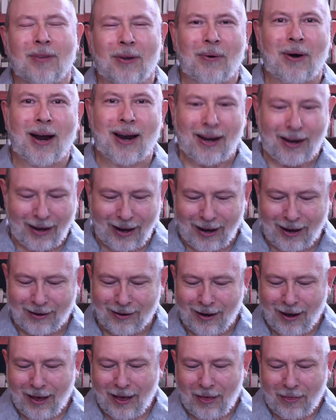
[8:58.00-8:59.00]
right?
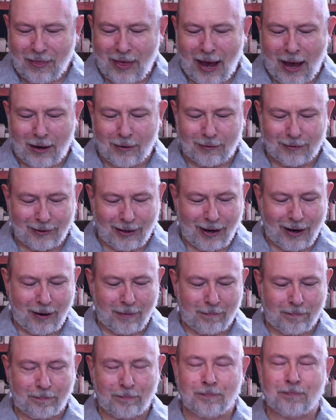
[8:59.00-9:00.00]
And that
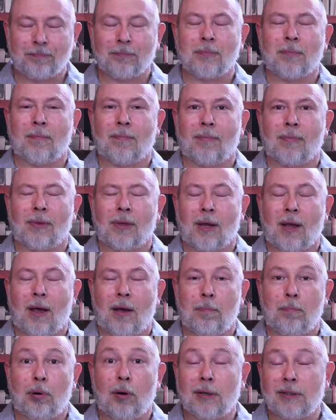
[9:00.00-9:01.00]
um,
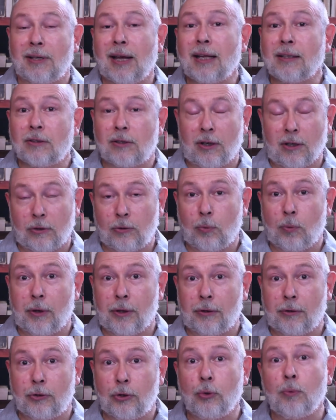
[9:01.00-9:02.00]
presents us
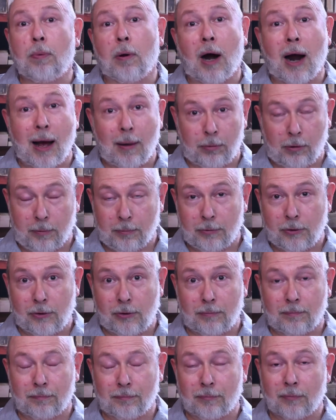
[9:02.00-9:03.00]
with two
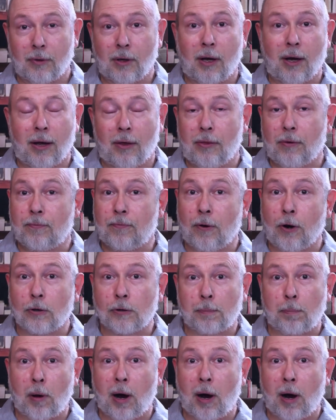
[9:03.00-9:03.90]
problems. Uh, the first